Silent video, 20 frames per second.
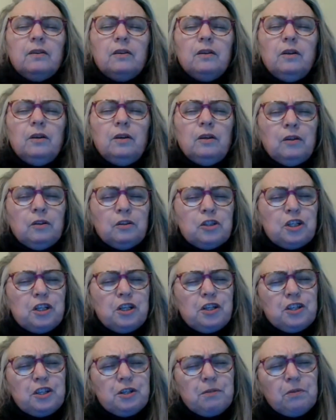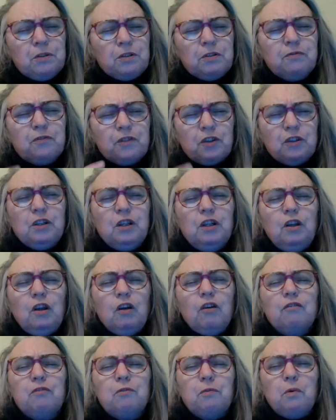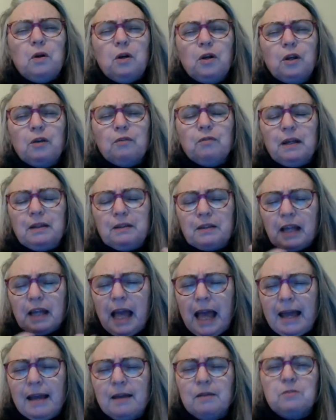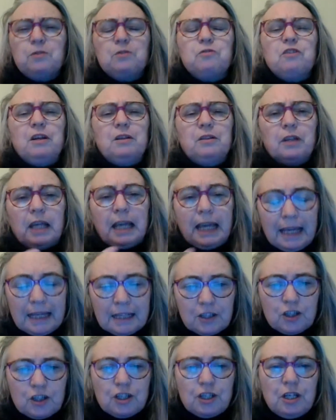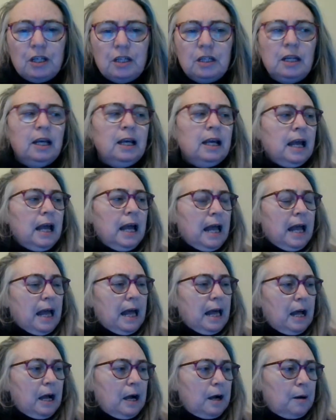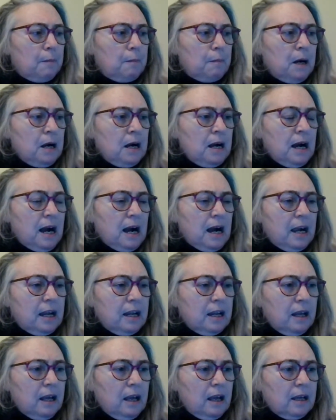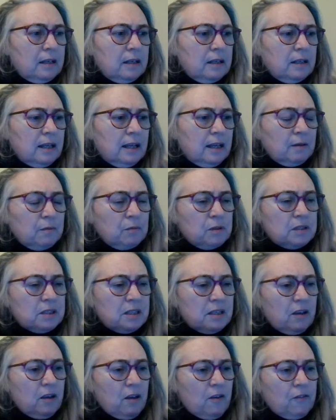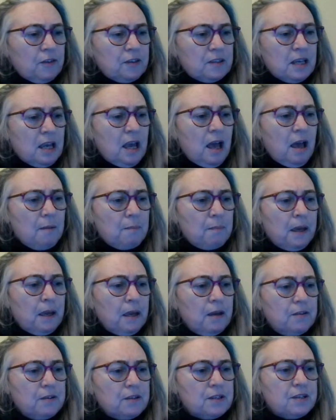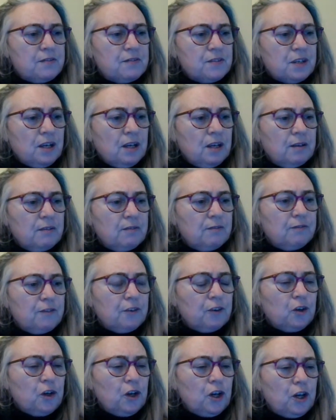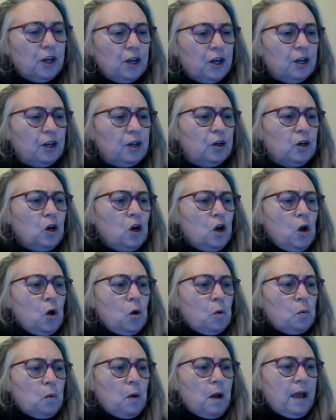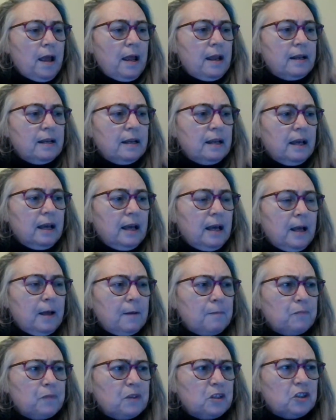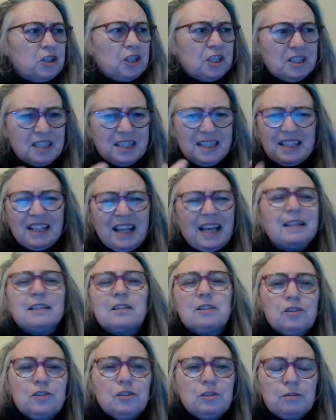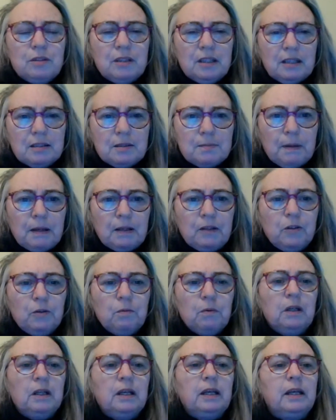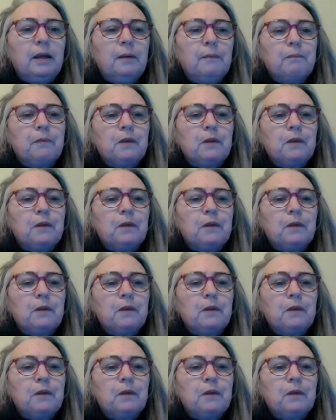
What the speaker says: You know, she would have done a lot of work around the house, around the kitchen, and it was of a period of time for her when she still had to do things manually.